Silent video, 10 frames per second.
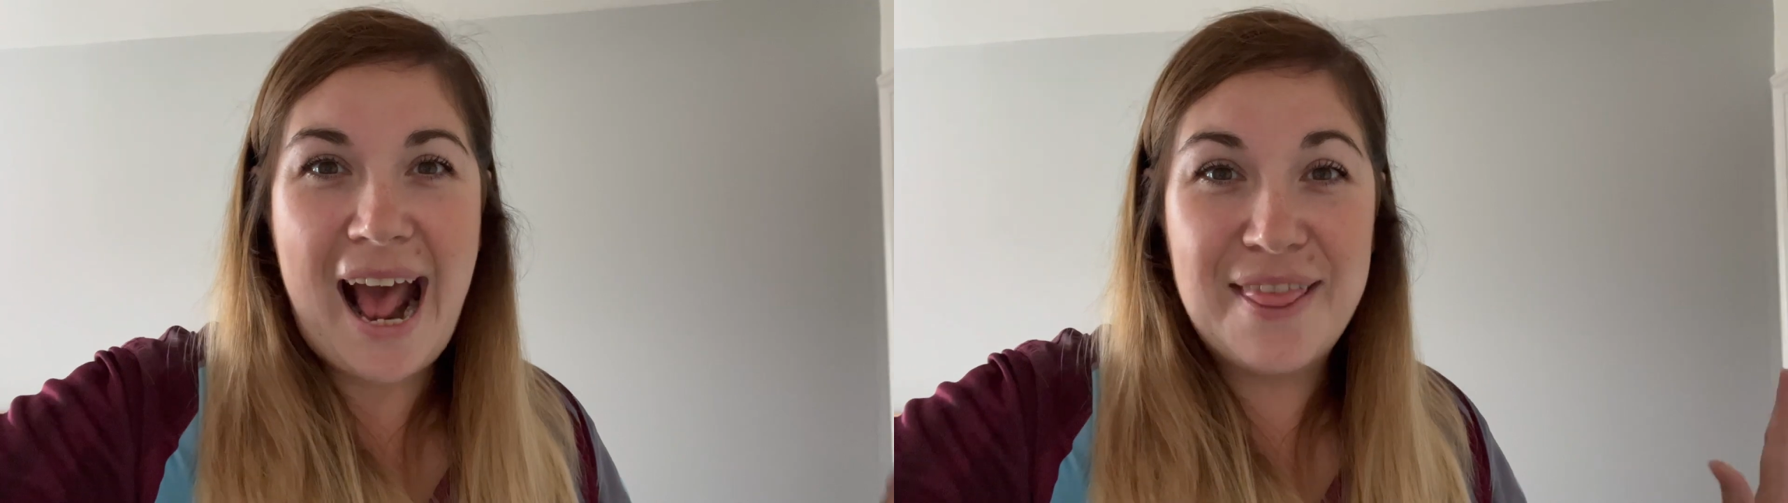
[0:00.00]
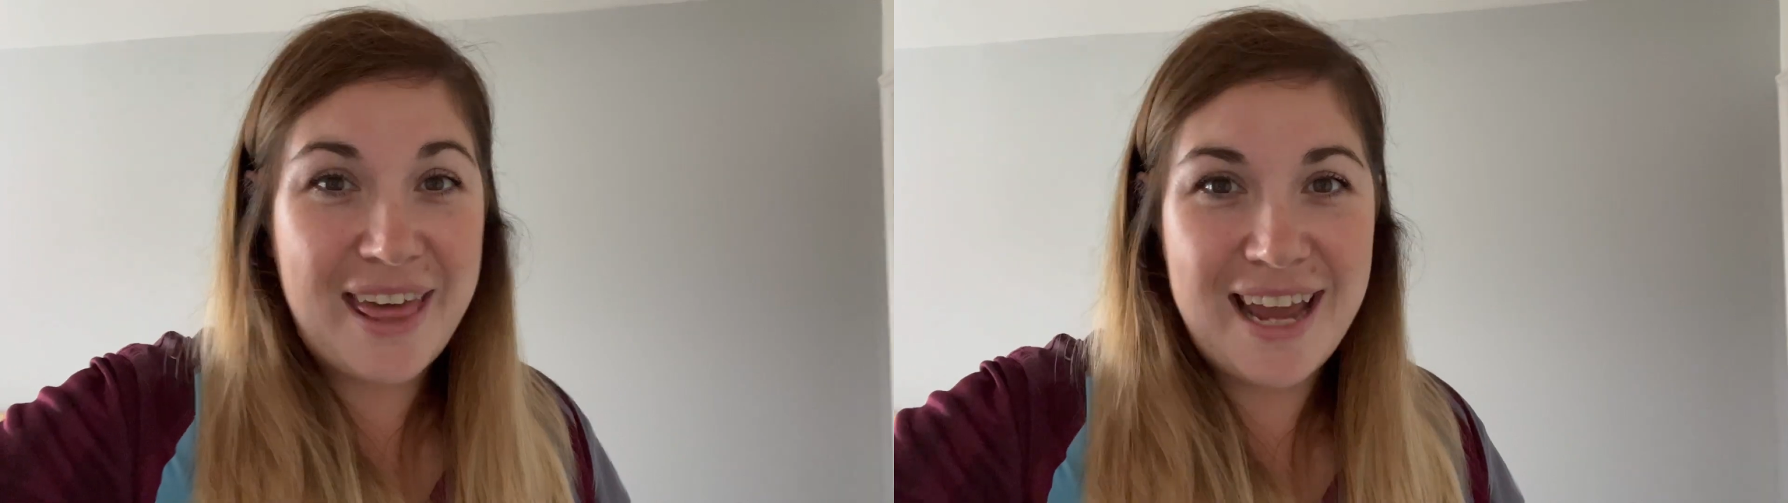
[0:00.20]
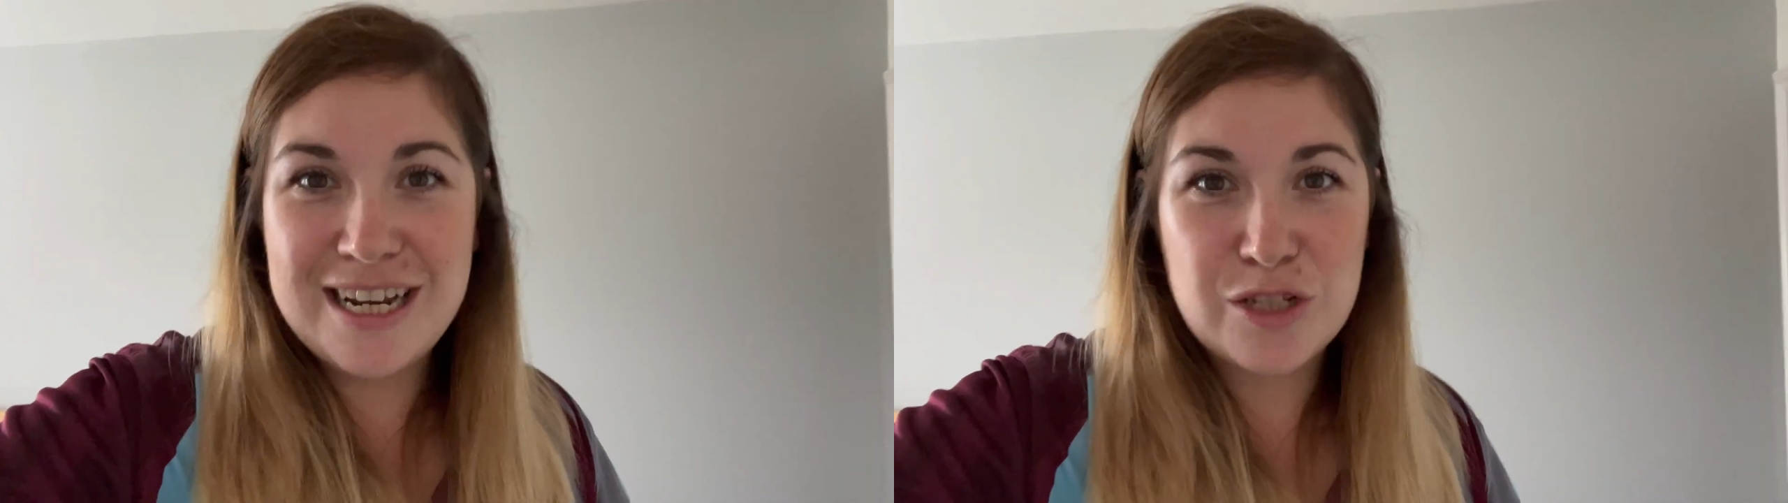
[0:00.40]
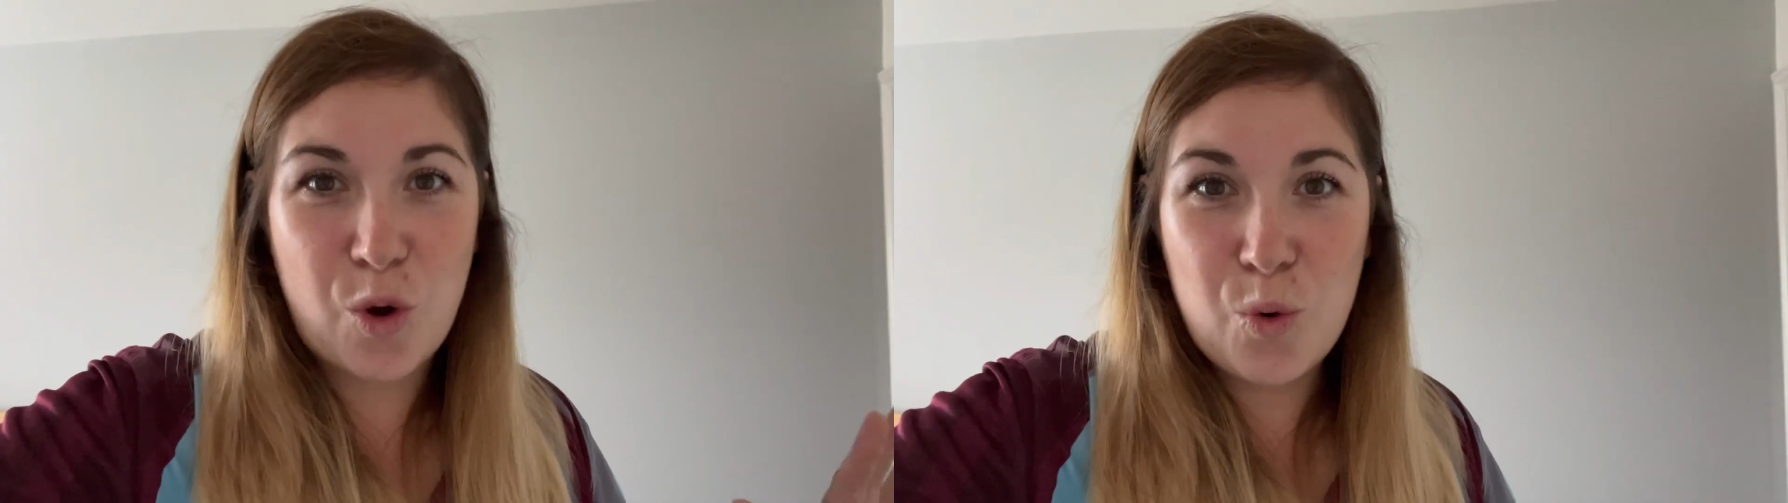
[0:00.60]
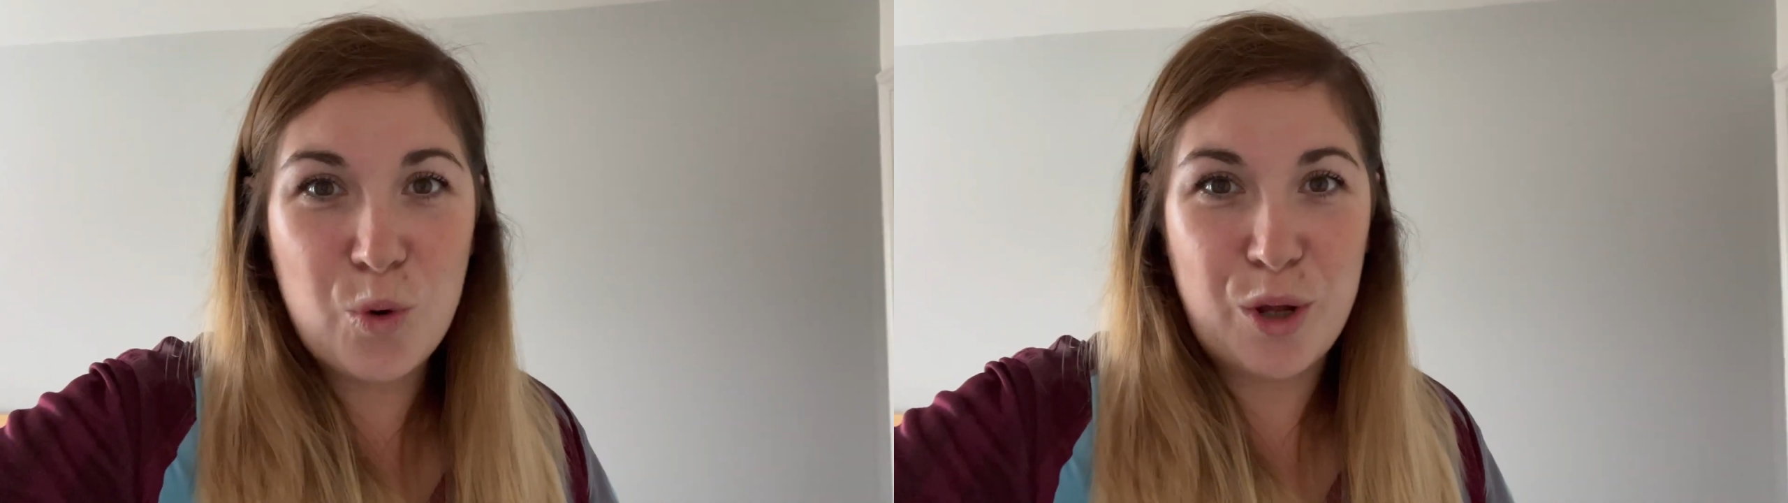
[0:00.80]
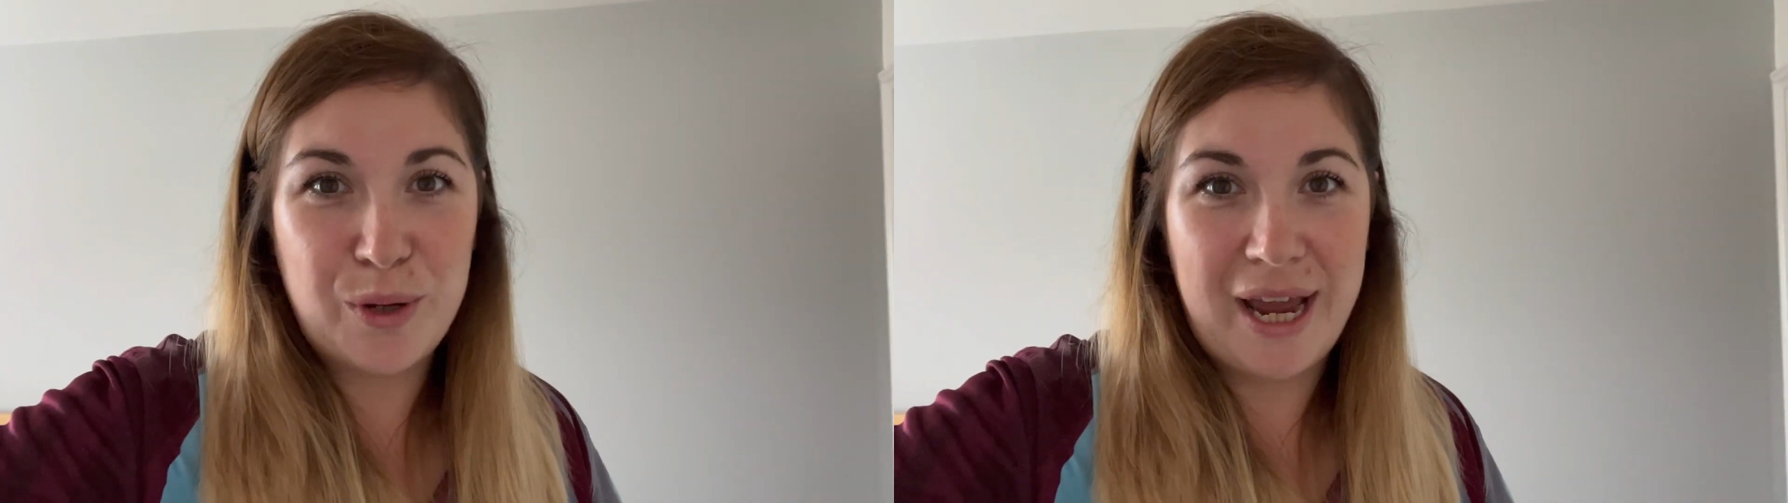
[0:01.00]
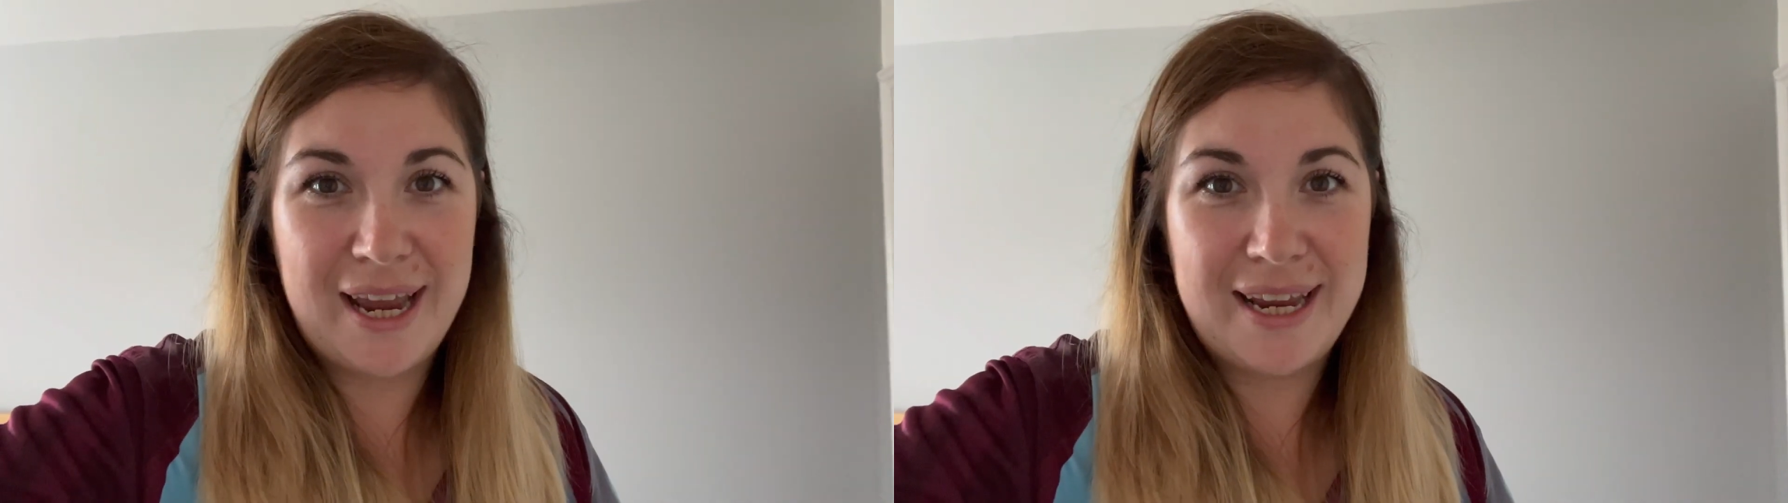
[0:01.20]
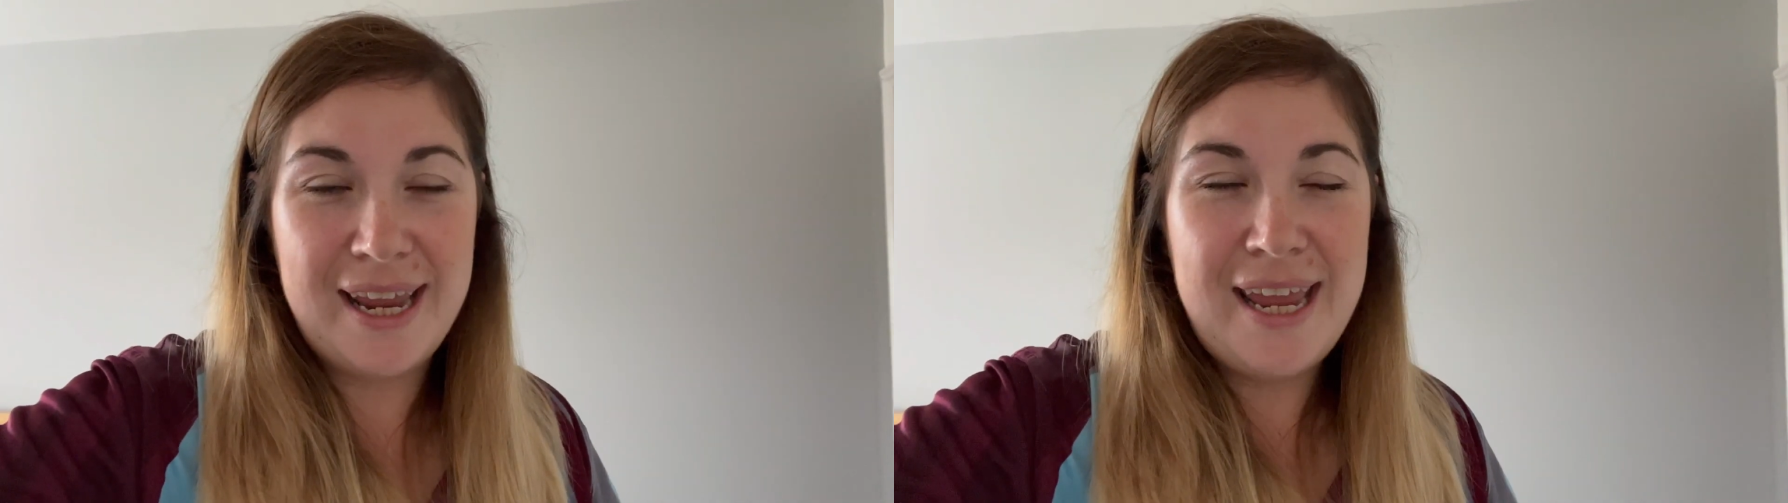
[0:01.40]
And that is all
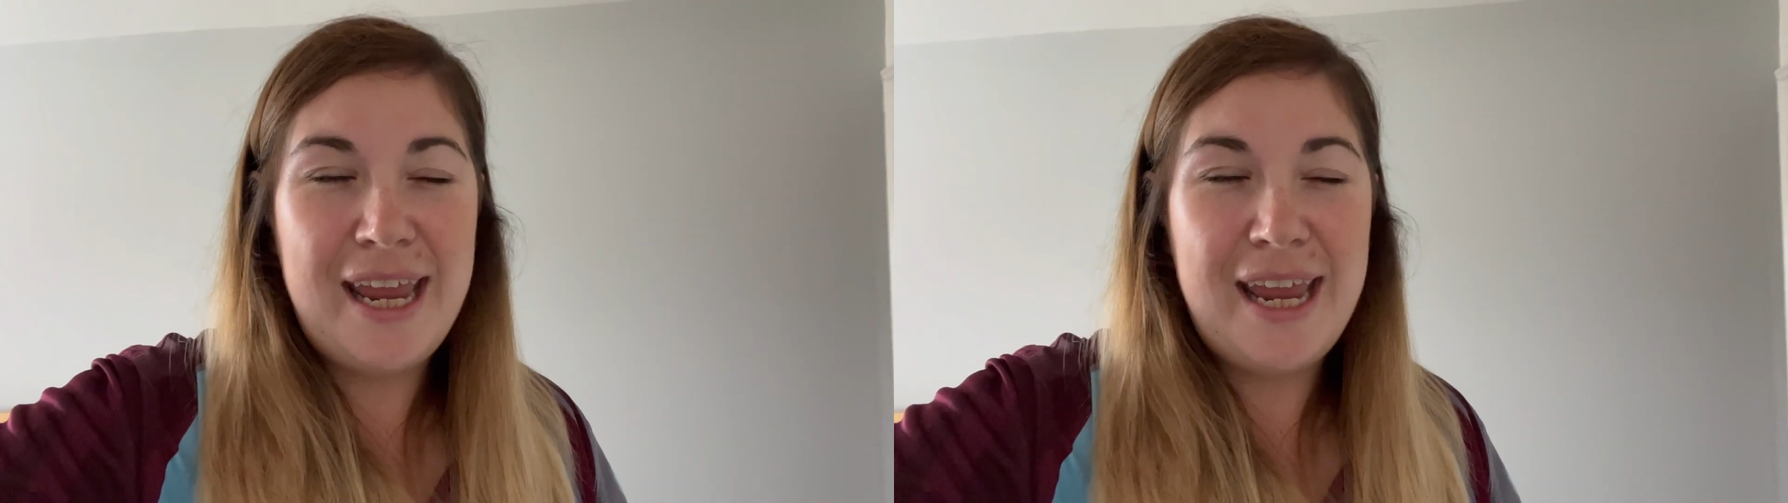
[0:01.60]
okay.